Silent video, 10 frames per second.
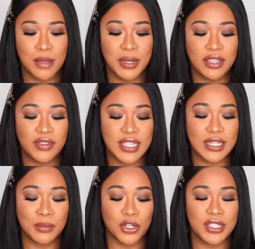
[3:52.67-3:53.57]
I believe
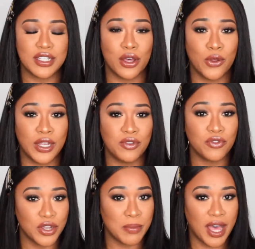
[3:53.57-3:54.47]
these lip glosses are only
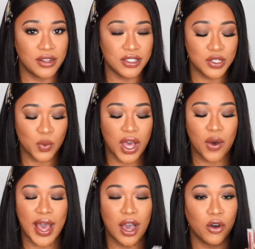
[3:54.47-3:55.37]
£3 as
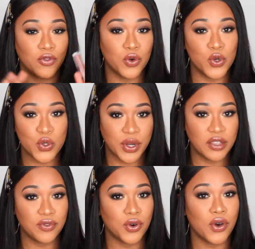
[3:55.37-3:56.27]
well out of all
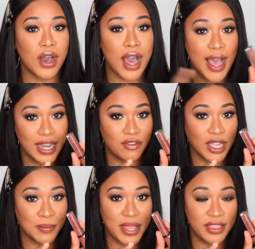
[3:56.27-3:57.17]
24. Highly
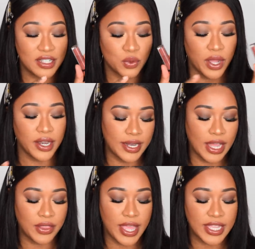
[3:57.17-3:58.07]
recommend this one.
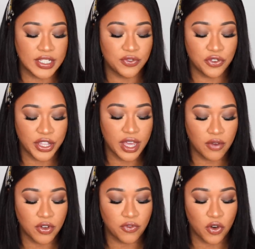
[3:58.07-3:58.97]
Now there is 3
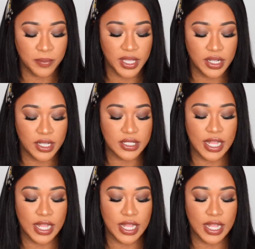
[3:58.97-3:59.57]
other formulas.